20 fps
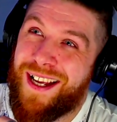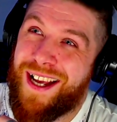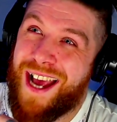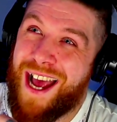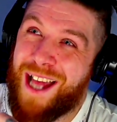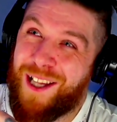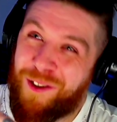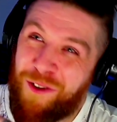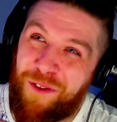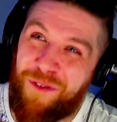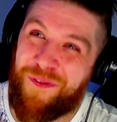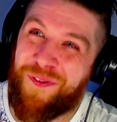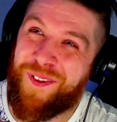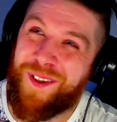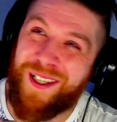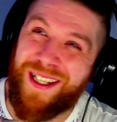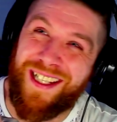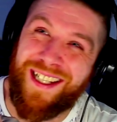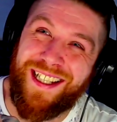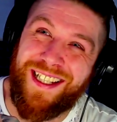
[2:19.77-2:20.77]
I
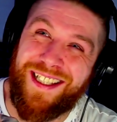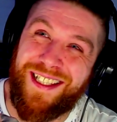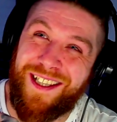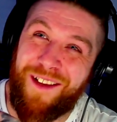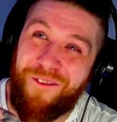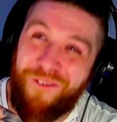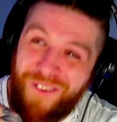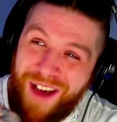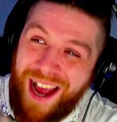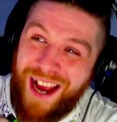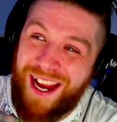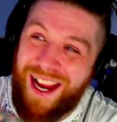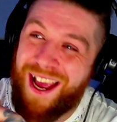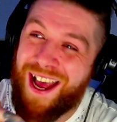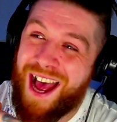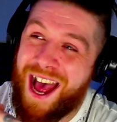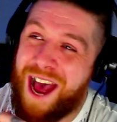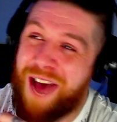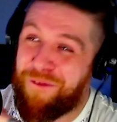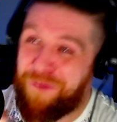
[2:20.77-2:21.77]
loved the fight
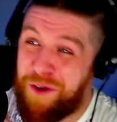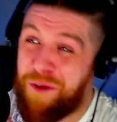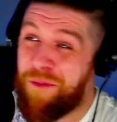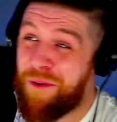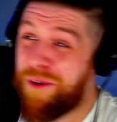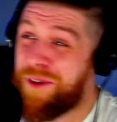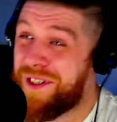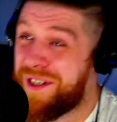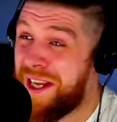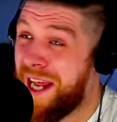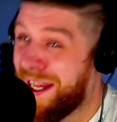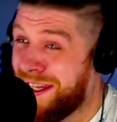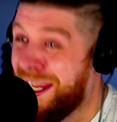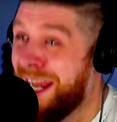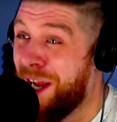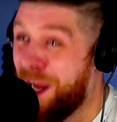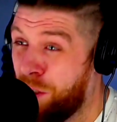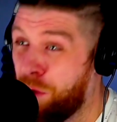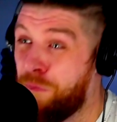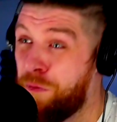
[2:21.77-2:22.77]
afterwards.
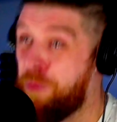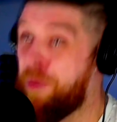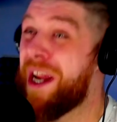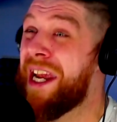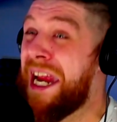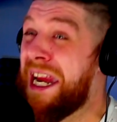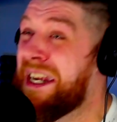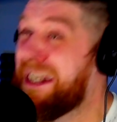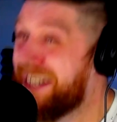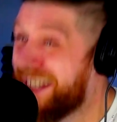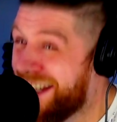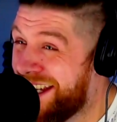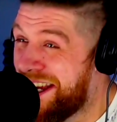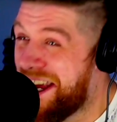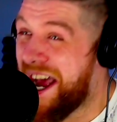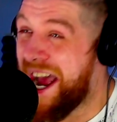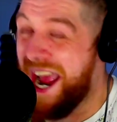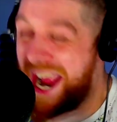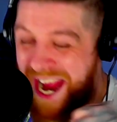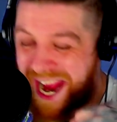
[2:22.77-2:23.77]
I loved winning.
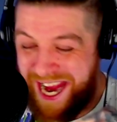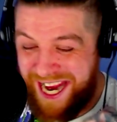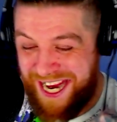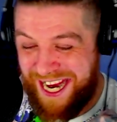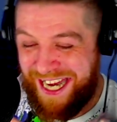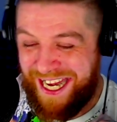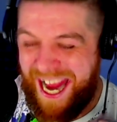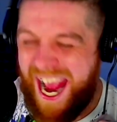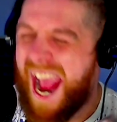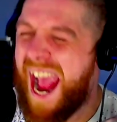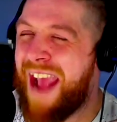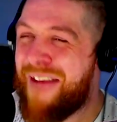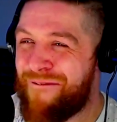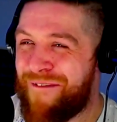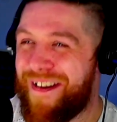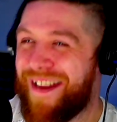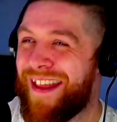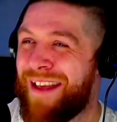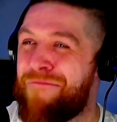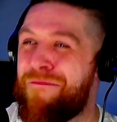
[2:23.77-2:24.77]
I hated
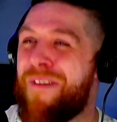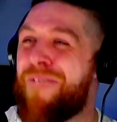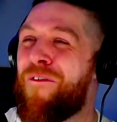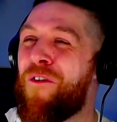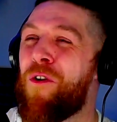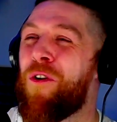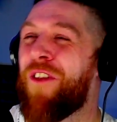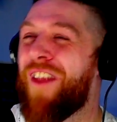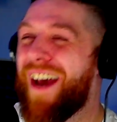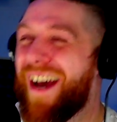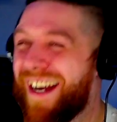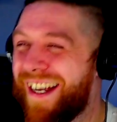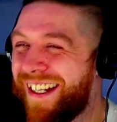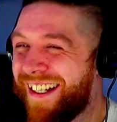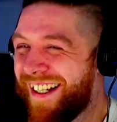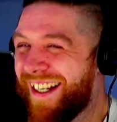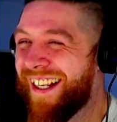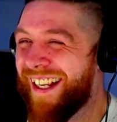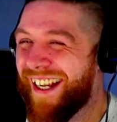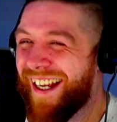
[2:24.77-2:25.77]
everything before that.
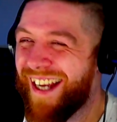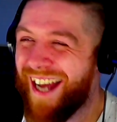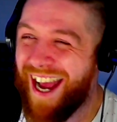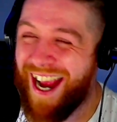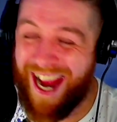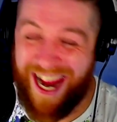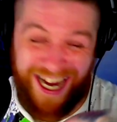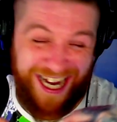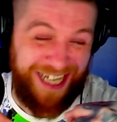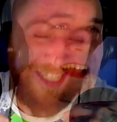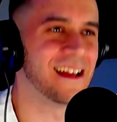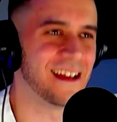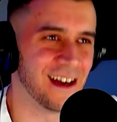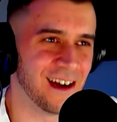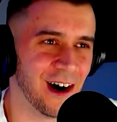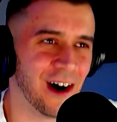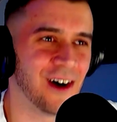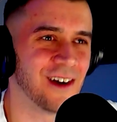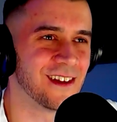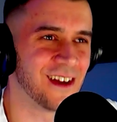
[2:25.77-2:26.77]
I hated
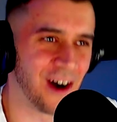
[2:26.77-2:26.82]
training.